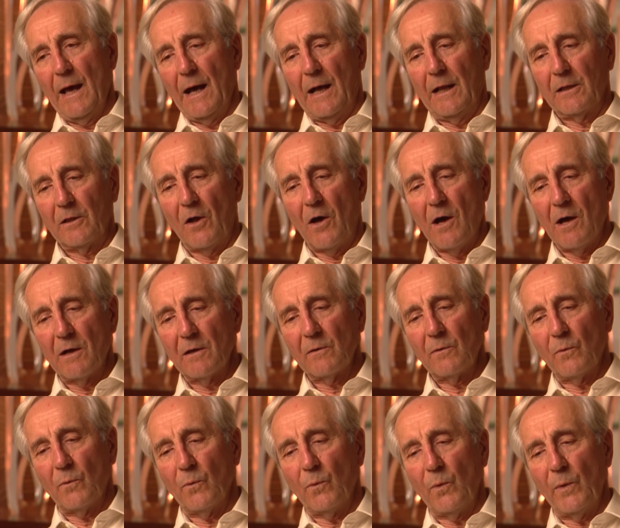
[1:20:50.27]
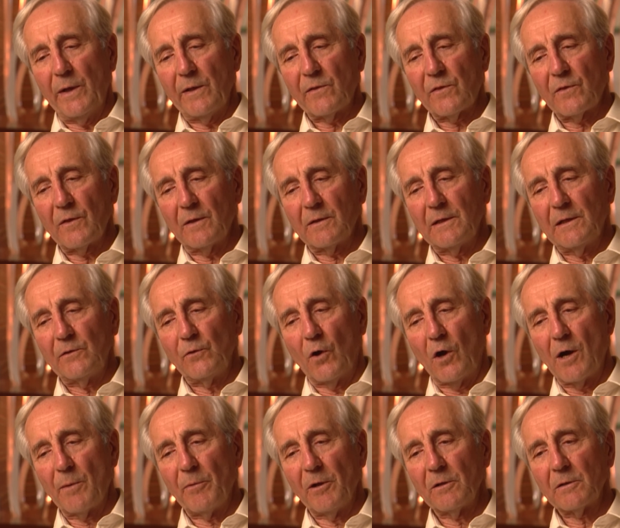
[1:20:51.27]
Along with the
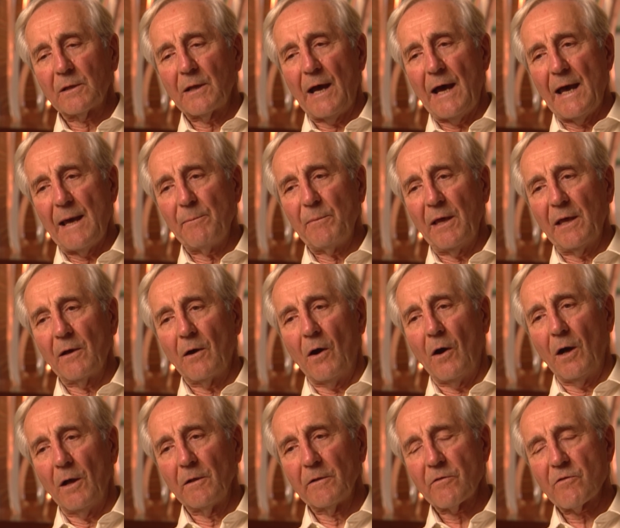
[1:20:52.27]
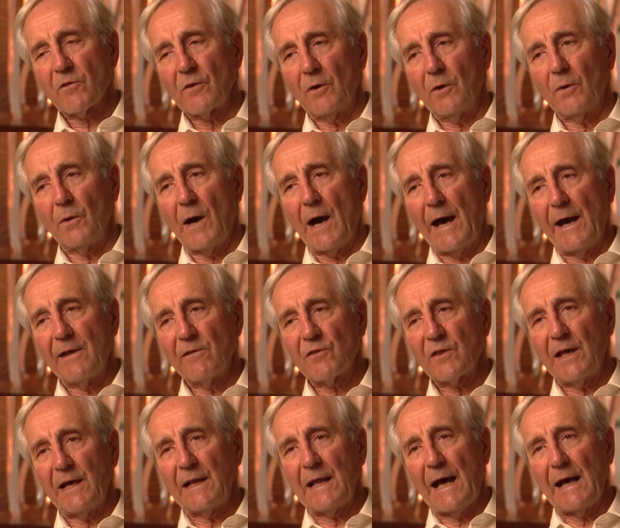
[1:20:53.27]
normal timing also, I
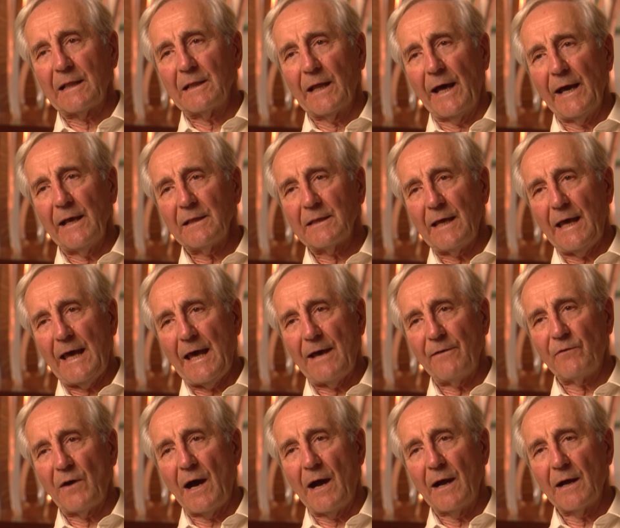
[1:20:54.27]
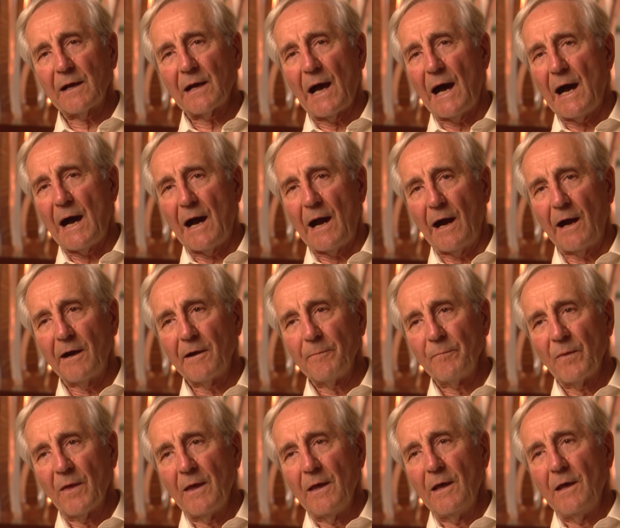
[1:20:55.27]
said I'd like to have our car
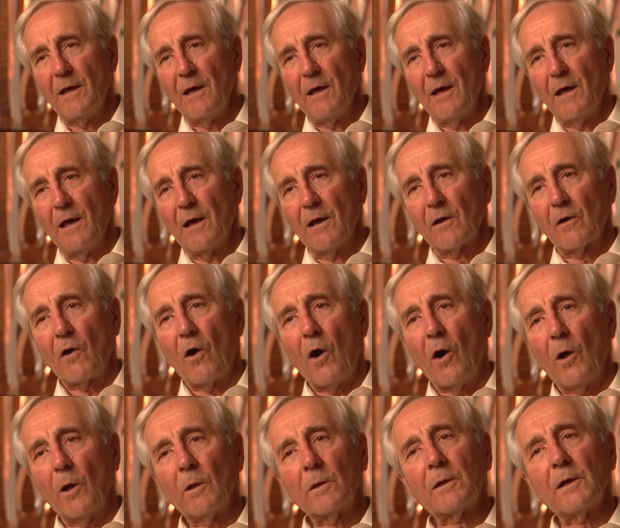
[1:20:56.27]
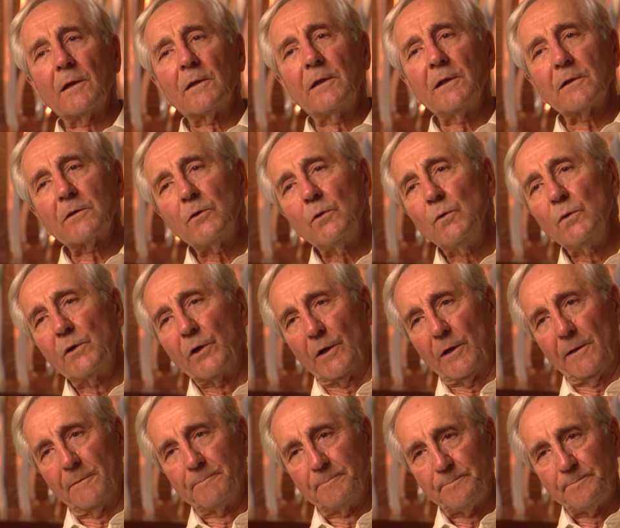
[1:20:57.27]
called the Cougar.